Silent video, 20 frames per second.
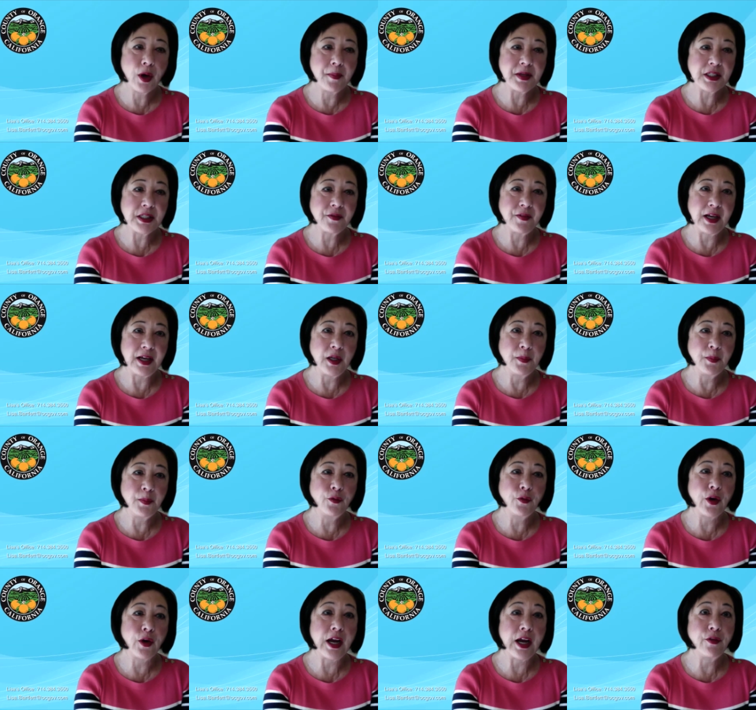is available
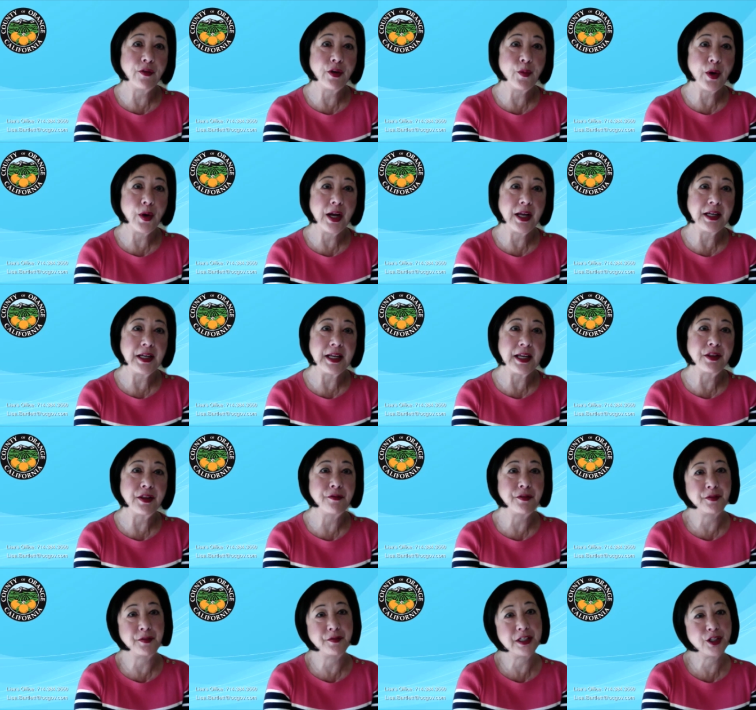for everyone in the
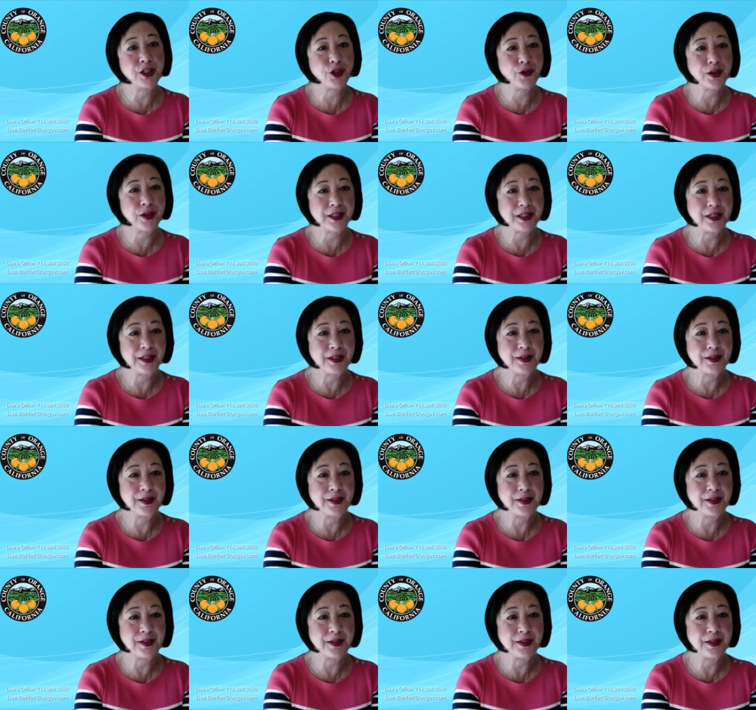5th district.